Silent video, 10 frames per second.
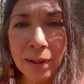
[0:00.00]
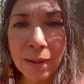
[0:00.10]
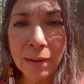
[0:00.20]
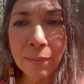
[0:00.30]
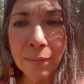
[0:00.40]

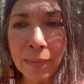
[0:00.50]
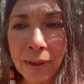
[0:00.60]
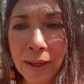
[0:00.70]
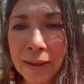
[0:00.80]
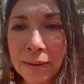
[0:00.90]
um,
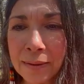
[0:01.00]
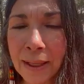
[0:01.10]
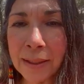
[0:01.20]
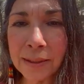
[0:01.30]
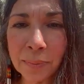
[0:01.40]
and
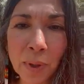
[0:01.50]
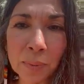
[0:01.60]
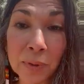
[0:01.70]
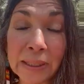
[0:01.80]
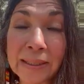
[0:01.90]
that it's
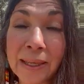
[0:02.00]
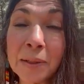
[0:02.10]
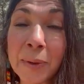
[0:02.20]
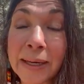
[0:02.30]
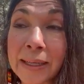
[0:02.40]
properly
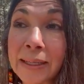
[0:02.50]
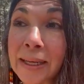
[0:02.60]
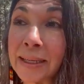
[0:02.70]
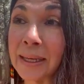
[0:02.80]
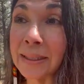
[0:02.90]
celebrated.
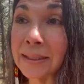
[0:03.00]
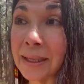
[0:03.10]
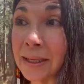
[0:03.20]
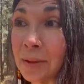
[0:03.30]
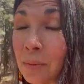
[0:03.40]
And I
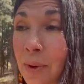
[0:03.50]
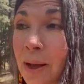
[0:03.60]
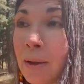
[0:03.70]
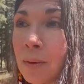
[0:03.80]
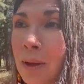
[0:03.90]
said,
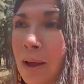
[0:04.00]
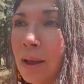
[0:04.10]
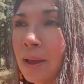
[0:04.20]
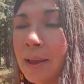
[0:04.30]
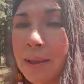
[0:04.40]
wow,
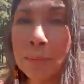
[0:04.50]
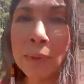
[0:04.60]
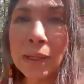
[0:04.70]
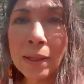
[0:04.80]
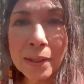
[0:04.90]
it
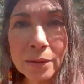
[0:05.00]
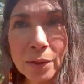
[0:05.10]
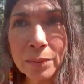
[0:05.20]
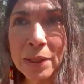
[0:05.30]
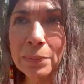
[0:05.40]
immediately
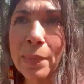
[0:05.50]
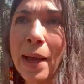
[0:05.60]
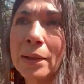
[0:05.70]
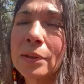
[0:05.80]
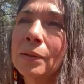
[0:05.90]
took me
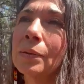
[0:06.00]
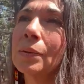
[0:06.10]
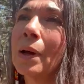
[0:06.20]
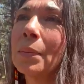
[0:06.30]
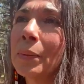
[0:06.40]
back
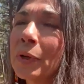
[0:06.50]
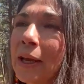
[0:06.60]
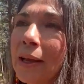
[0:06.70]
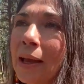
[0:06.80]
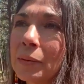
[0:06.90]
to a memory
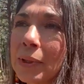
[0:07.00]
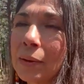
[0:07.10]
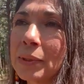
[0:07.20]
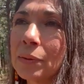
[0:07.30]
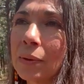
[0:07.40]
I had when I
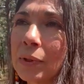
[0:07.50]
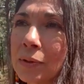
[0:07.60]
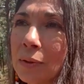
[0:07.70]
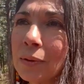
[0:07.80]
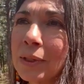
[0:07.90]
was twelve
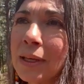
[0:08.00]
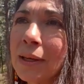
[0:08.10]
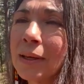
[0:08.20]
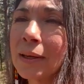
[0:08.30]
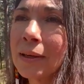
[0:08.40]
years old,
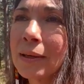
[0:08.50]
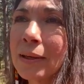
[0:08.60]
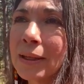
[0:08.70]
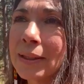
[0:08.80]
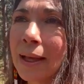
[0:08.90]

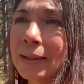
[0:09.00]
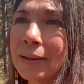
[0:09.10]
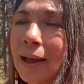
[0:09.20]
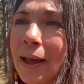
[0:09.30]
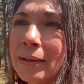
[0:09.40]
exactly
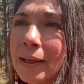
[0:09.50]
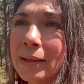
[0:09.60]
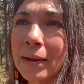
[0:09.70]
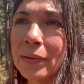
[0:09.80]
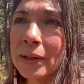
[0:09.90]
that.
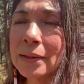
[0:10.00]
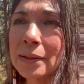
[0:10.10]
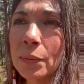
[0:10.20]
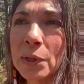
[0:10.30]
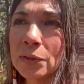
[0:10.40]
And I felt
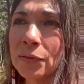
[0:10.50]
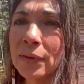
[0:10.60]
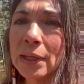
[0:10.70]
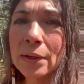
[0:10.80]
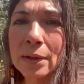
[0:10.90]
so much
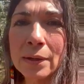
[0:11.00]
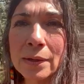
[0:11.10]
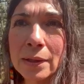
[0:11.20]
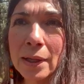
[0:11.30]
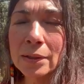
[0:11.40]
fear
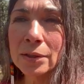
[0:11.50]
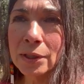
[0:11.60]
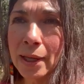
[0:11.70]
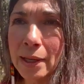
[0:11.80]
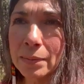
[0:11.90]
and
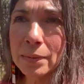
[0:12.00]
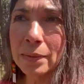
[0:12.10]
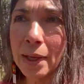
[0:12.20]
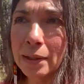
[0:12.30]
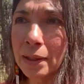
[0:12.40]
shame
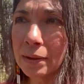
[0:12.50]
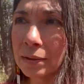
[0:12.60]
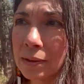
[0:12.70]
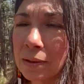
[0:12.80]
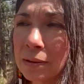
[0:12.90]
and
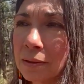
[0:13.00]
guilt